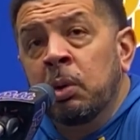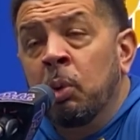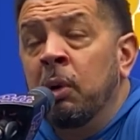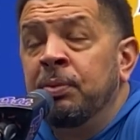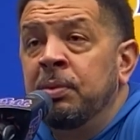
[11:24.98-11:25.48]

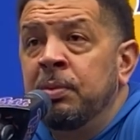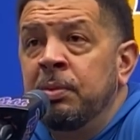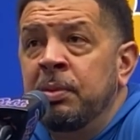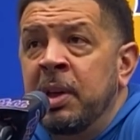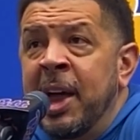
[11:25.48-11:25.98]
Well,
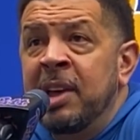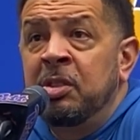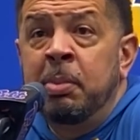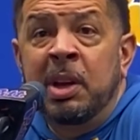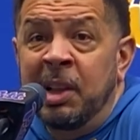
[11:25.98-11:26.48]
it
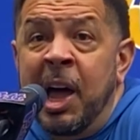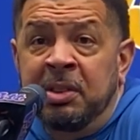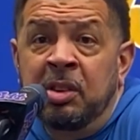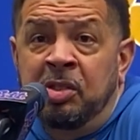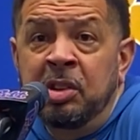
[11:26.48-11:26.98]
hasn't been a lot
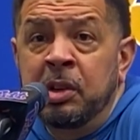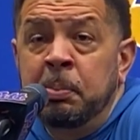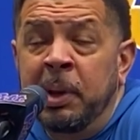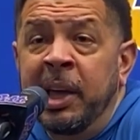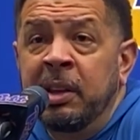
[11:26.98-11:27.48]
this year in
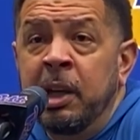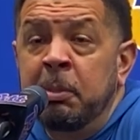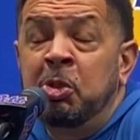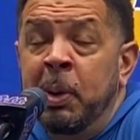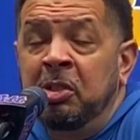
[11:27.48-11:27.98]
playing them,
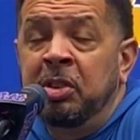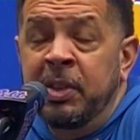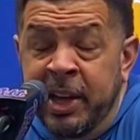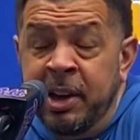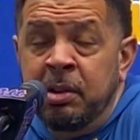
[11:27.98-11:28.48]
especially
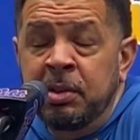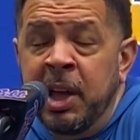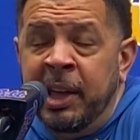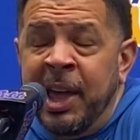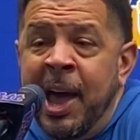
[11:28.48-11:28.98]
there
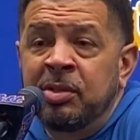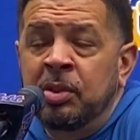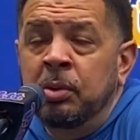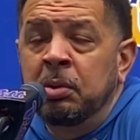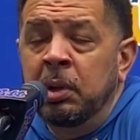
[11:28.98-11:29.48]
at
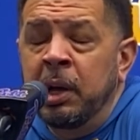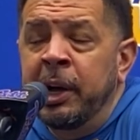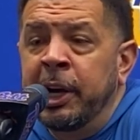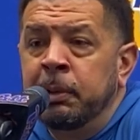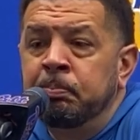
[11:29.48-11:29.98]
Castle.
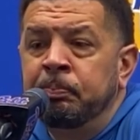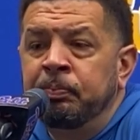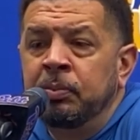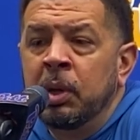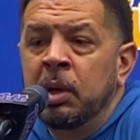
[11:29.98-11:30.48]

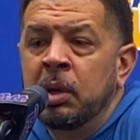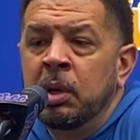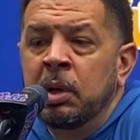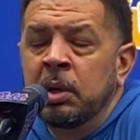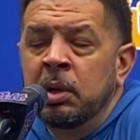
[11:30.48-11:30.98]

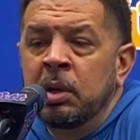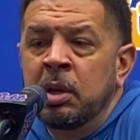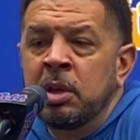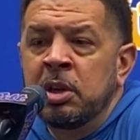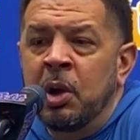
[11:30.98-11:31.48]

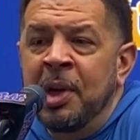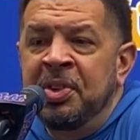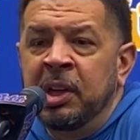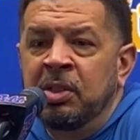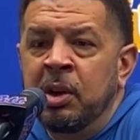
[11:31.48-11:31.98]
You know, I
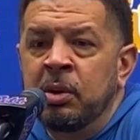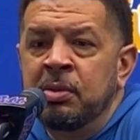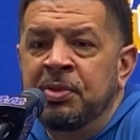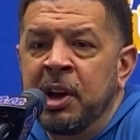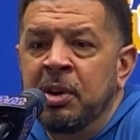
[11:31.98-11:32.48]
think they're
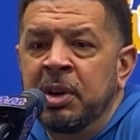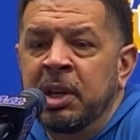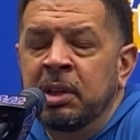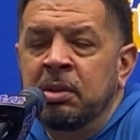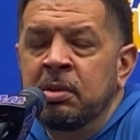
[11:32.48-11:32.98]

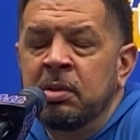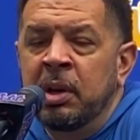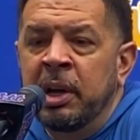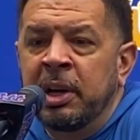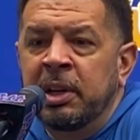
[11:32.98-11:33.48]
very
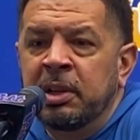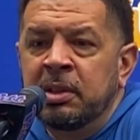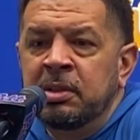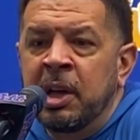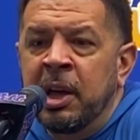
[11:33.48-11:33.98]

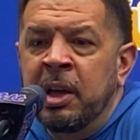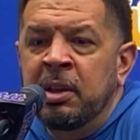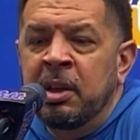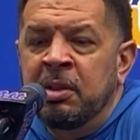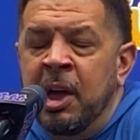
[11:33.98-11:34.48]

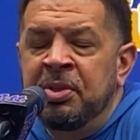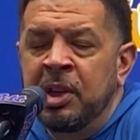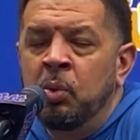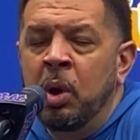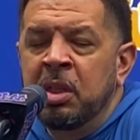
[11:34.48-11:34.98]
I
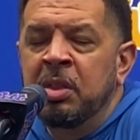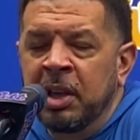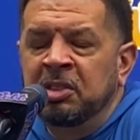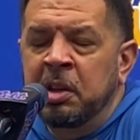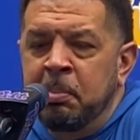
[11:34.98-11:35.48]
think one of the
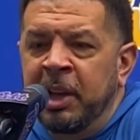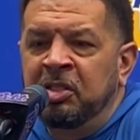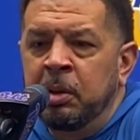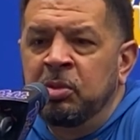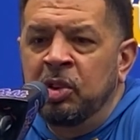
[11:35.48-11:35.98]
things that makes
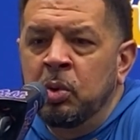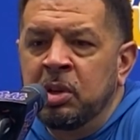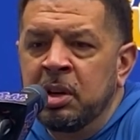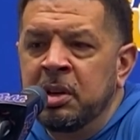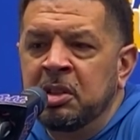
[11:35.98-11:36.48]
them so
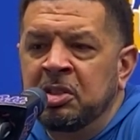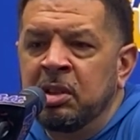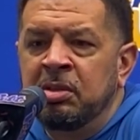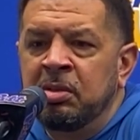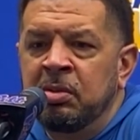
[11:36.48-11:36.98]
good is that